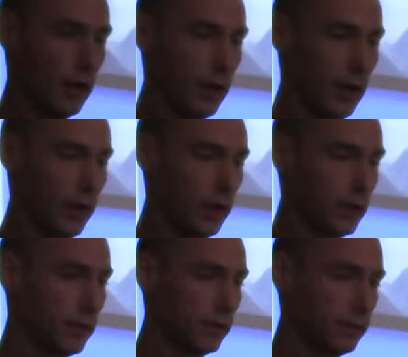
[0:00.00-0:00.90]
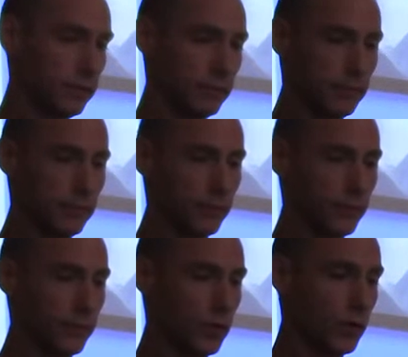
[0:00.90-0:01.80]
And
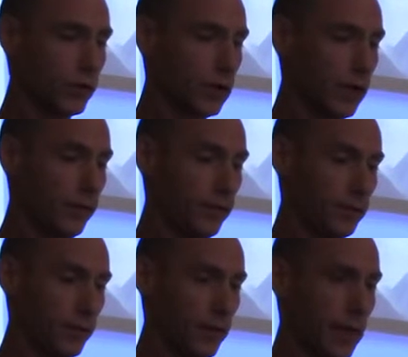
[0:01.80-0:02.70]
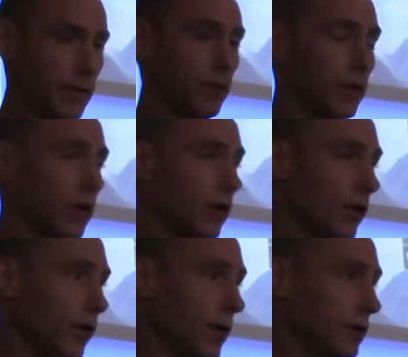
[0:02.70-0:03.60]
of course, they came out with another
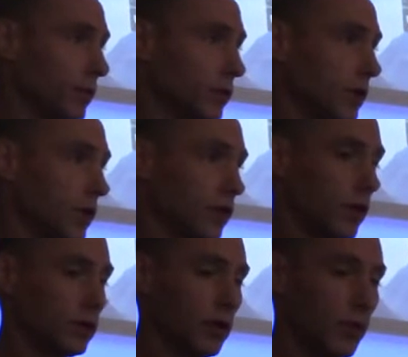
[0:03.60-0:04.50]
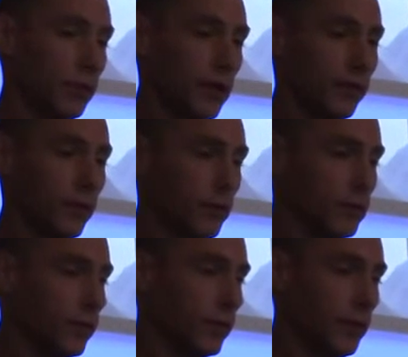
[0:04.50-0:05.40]
OS that was to go across all
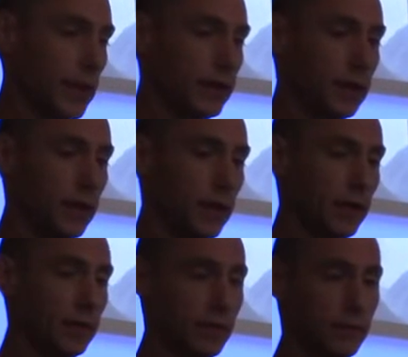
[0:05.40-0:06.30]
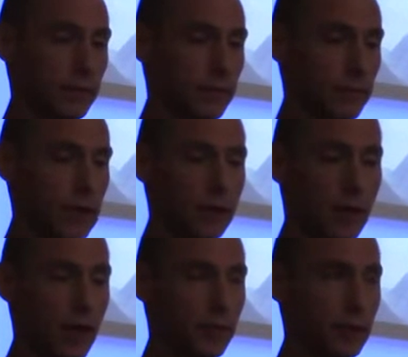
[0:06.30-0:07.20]
platforms for PCs,
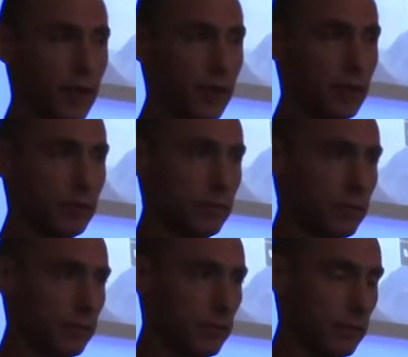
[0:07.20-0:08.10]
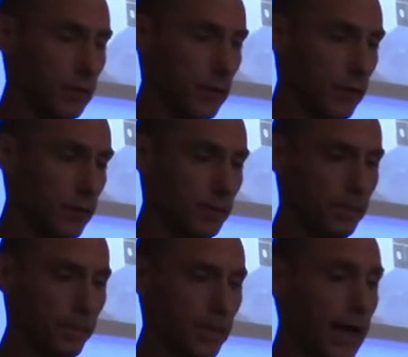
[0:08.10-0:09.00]
desktops, and um,
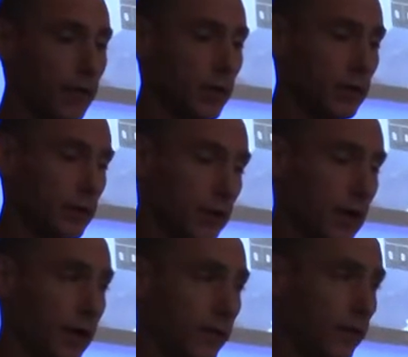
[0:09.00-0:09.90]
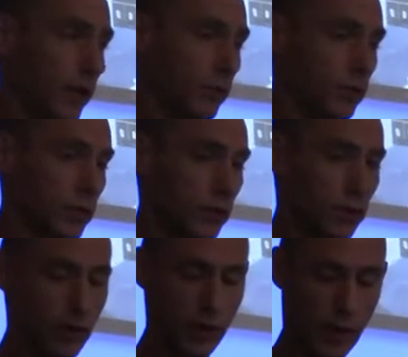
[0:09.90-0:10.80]
tablets, and phones.
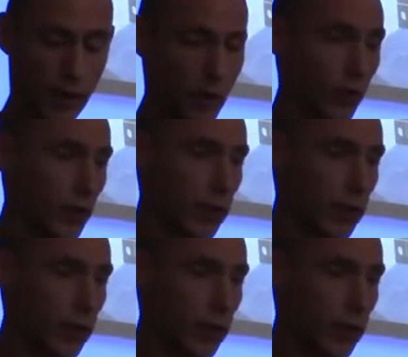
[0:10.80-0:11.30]
And the cool